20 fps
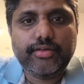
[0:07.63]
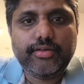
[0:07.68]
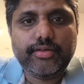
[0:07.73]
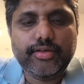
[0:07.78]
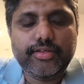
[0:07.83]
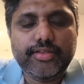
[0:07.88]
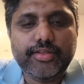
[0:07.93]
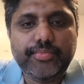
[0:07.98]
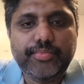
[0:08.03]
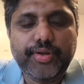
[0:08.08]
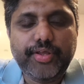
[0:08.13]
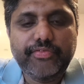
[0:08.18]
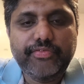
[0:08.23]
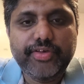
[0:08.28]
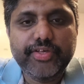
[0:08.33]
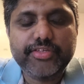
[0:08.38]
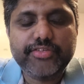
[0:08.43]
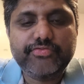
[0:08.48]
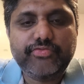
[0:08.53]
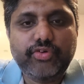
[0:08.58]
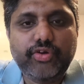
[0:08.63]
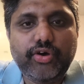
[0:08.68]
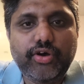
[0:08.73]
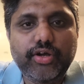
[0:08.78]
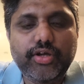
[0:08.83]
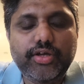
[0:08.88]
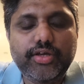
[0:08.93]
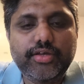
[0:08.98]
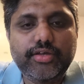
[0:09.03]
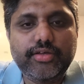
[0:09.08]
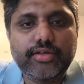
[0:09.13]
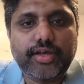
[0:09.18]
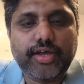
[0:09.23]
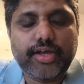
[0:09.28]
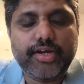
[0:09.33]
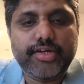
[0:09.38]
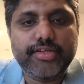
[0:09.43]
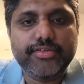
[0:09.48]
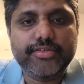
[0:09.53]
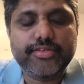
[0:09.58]
In the previous vlog,
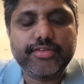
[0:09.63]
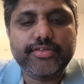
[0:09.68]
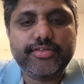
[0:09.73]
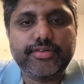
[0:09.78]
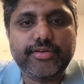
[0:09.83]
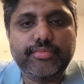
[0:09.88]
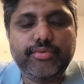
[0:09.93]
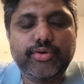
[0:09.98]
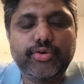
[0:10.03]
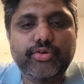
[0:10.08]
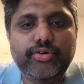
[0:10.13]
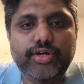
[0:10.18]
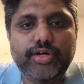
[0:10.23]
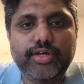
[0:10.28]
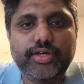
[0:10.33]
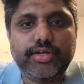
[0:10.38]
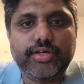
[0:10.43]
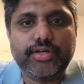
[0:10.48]
I discussed about